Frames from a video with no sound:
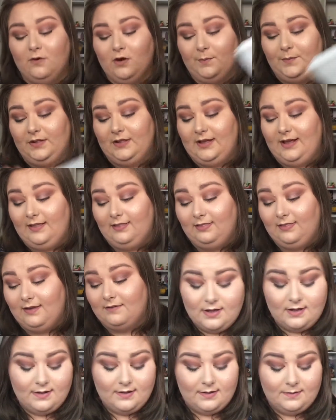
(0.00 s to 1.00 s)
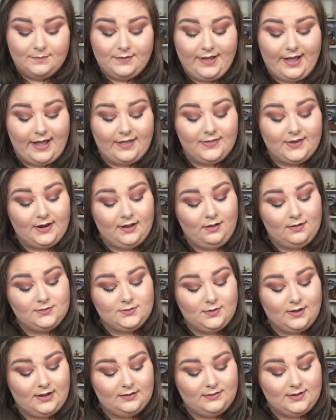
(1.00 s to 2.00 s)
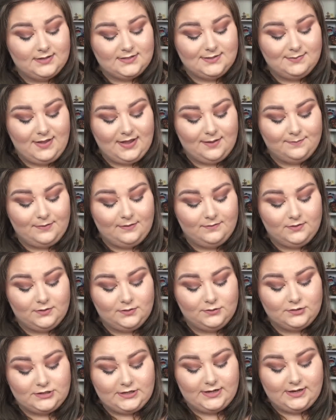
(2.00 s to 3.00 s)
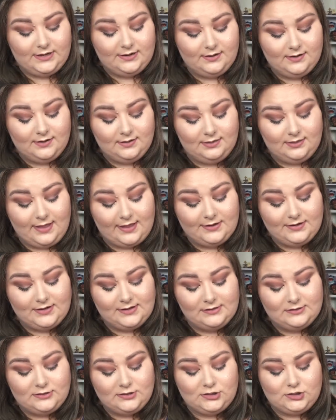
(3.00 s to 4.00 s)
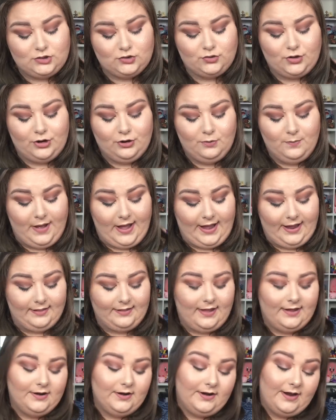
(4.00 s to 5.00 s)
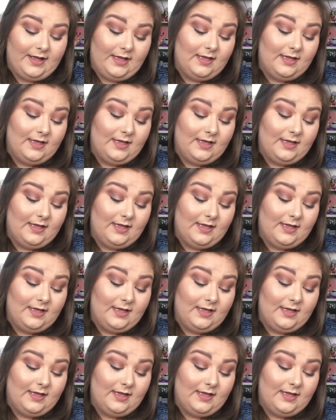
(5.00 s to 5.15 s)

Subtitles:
formula. I love it. But yeah, and then I also got this Makeup Revolution London Strobe Highlighter